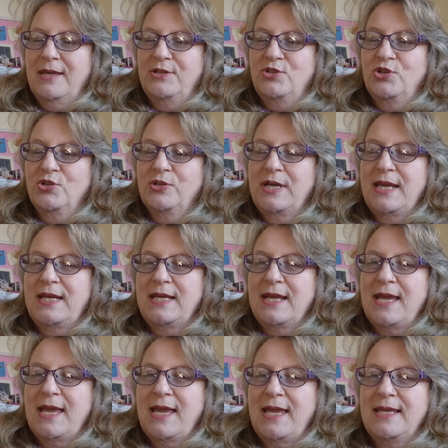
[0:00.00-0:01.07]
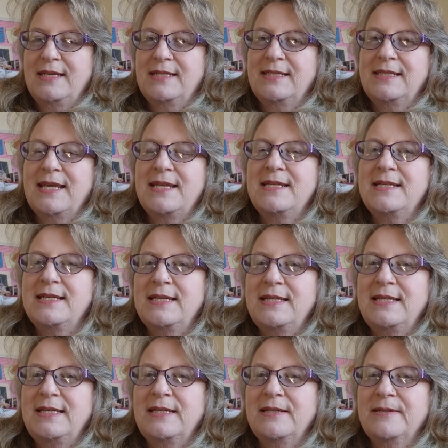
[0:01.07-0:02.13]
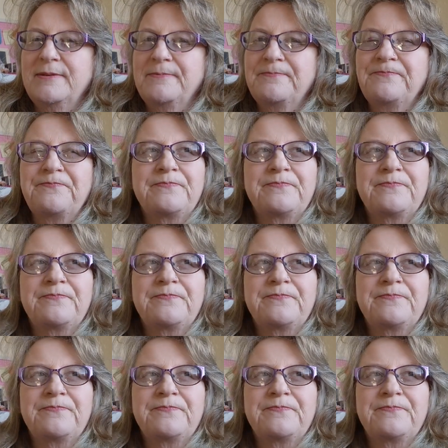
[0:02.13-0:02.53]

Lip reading: join and send in,